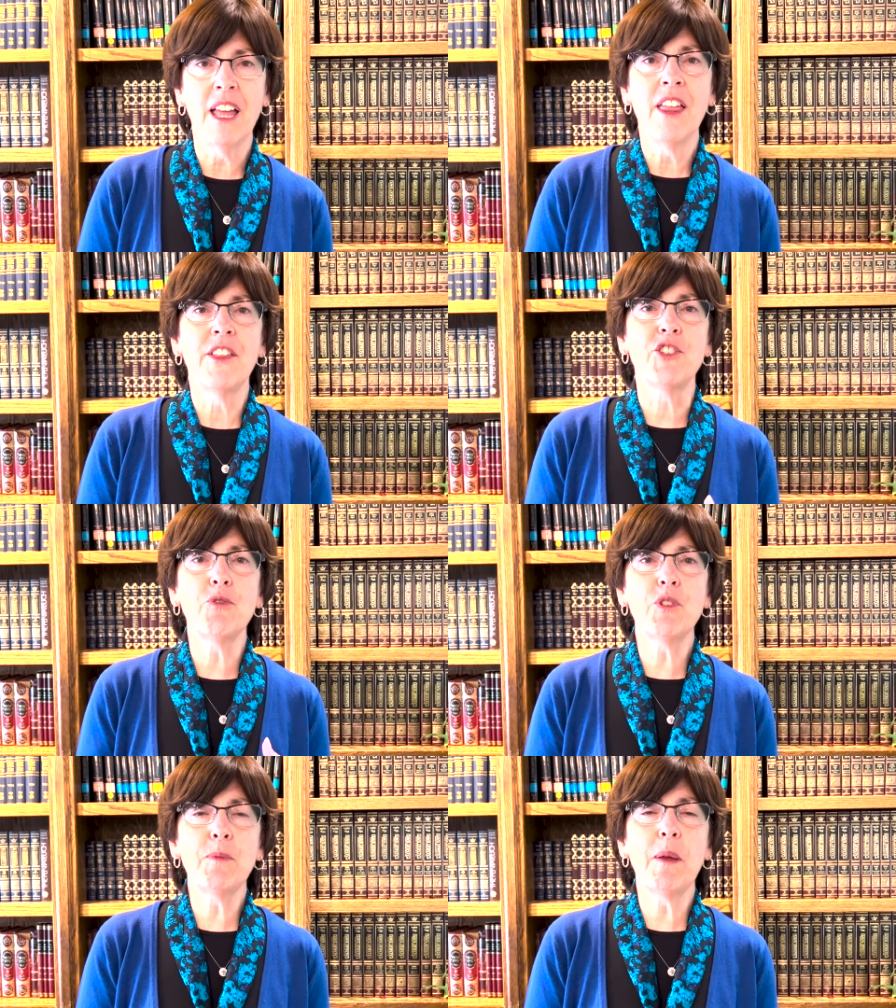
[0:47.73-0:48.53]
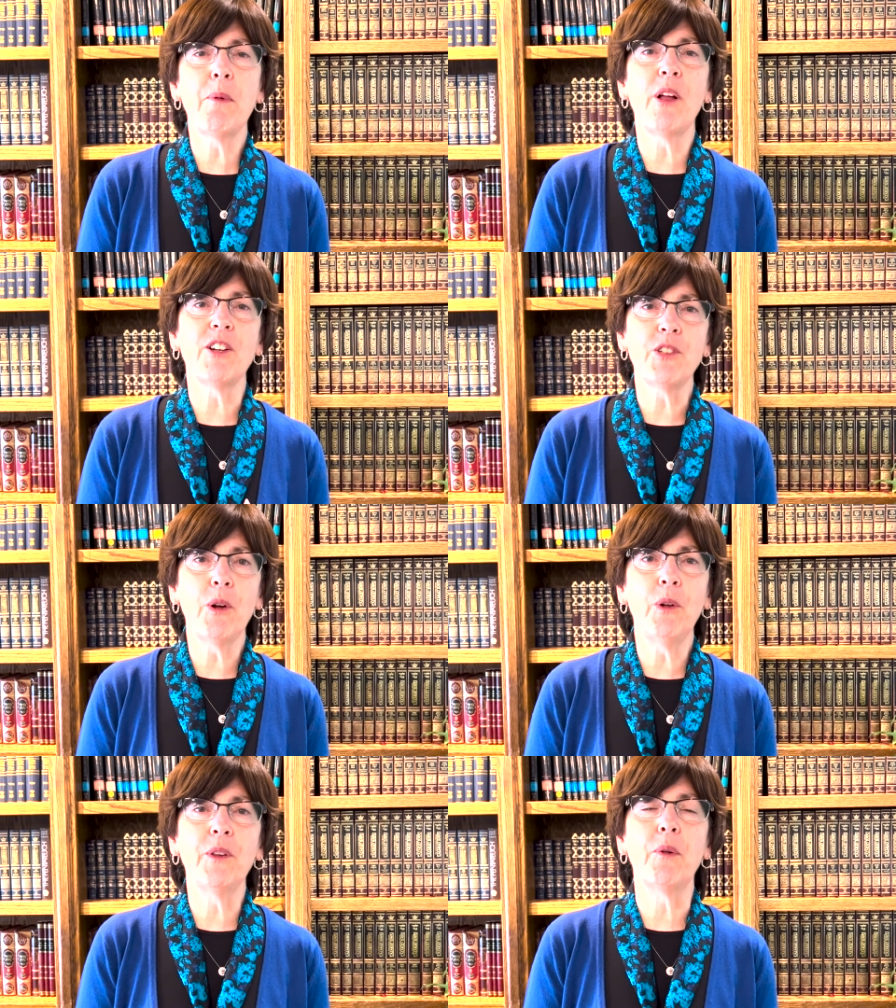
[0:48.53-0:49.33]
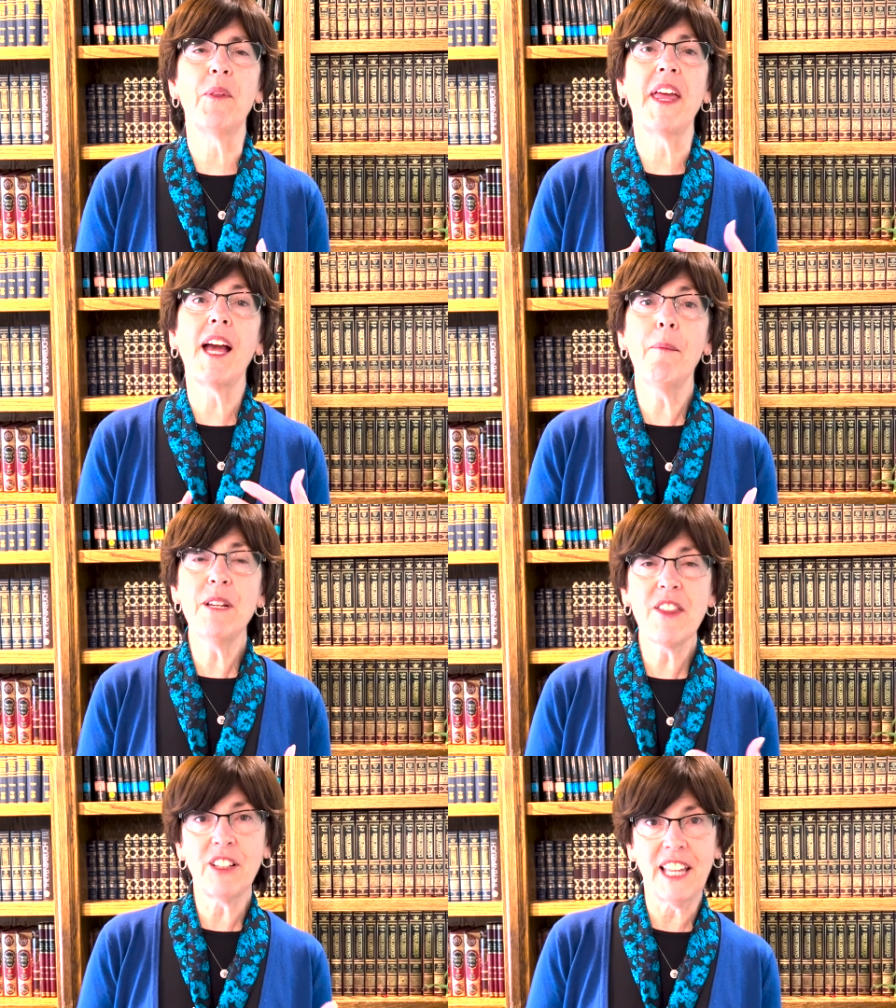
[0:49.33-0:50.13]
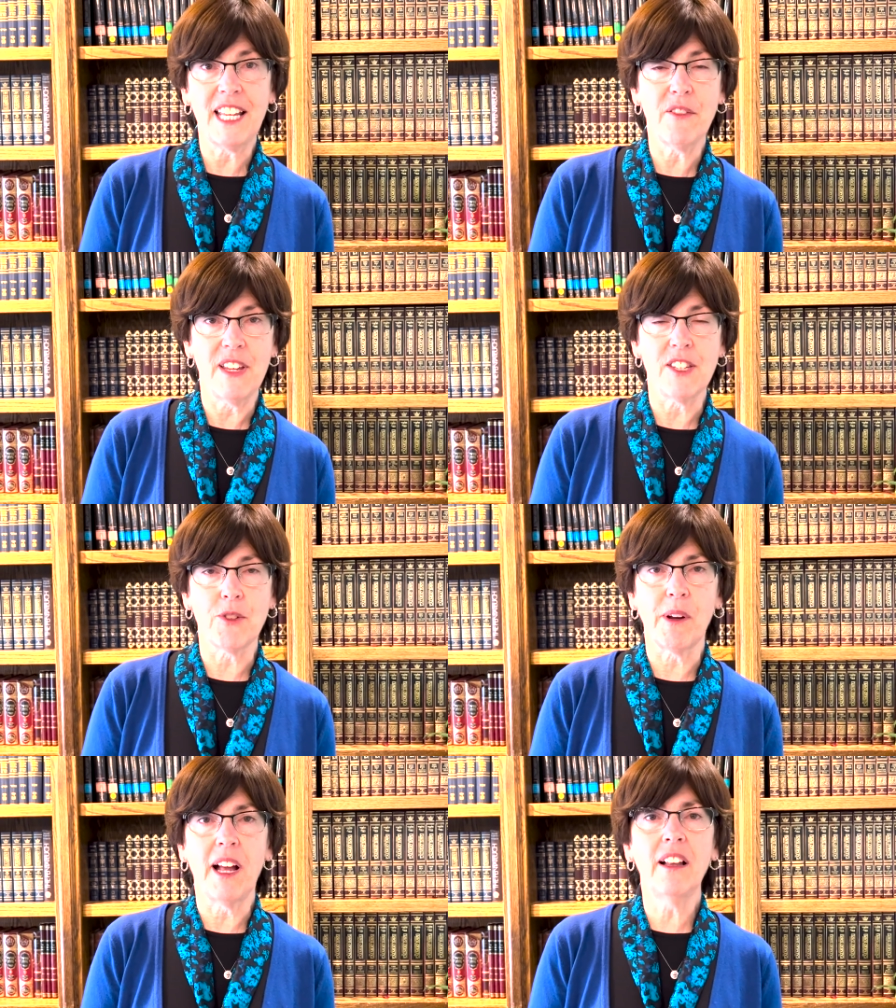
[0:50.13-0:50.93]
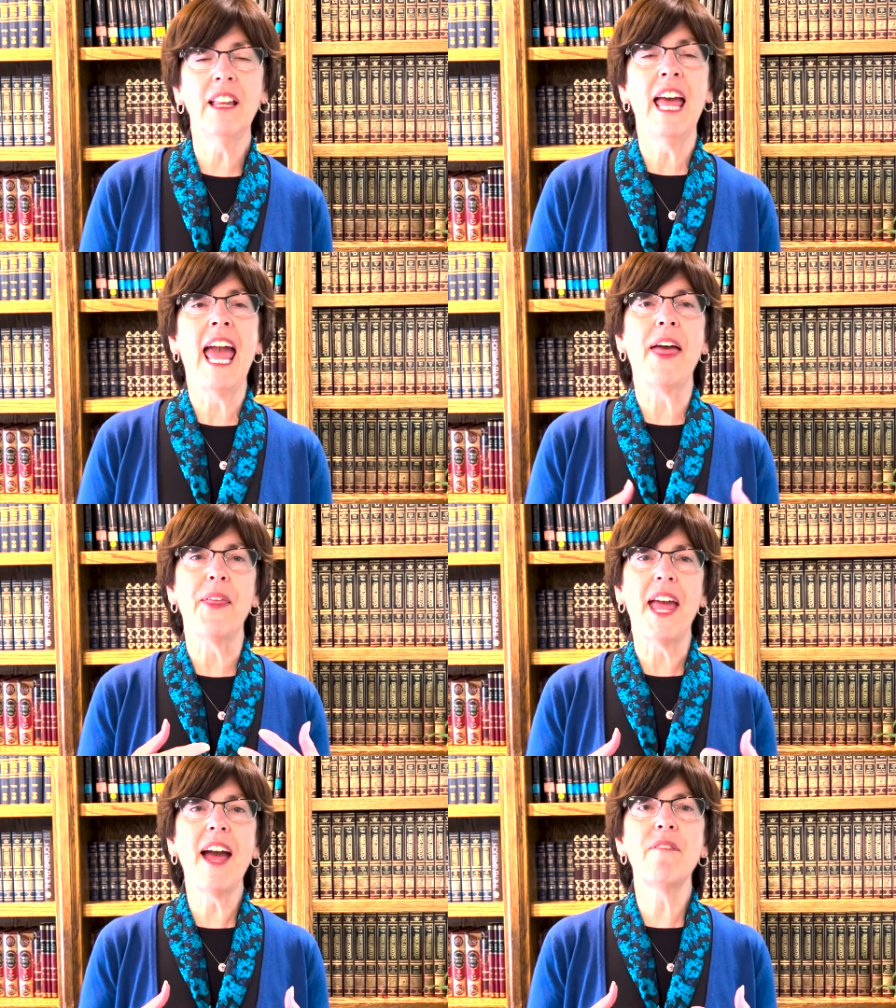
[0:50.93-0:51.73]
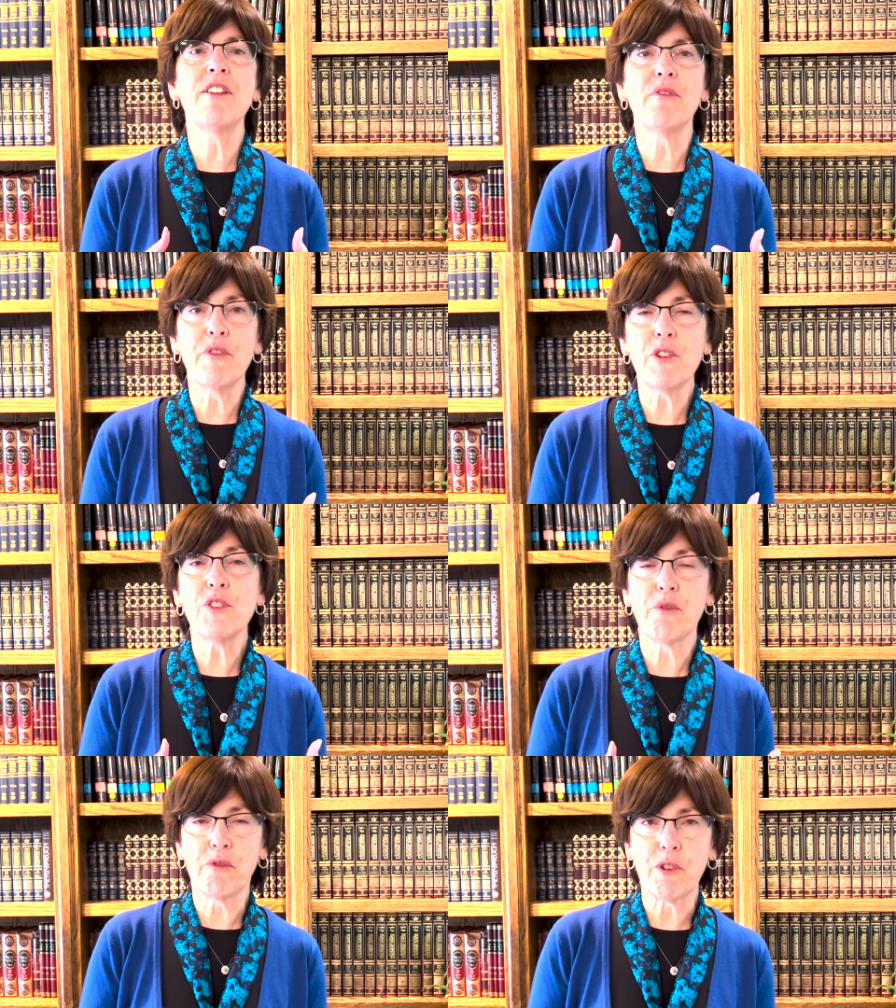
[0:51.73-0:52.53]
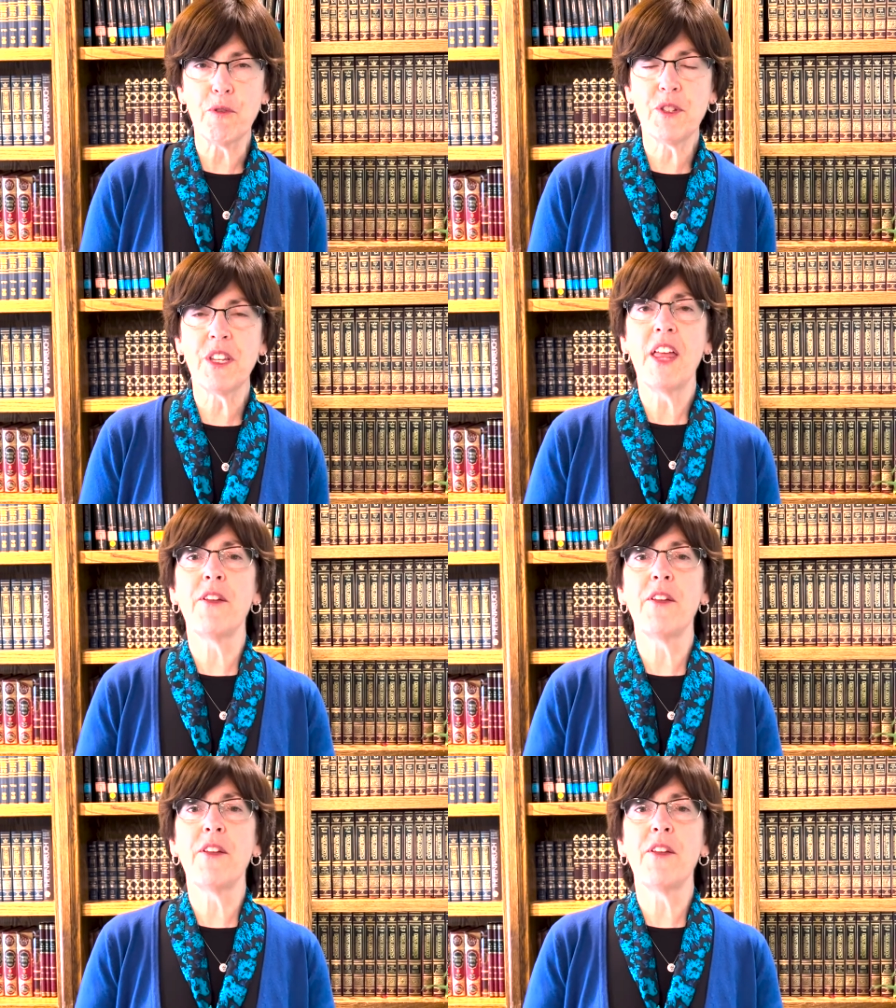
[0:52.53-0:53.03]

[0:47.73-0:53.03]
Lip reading: The Jewish people are told that when they come into the land of Israel and they have their first fruits,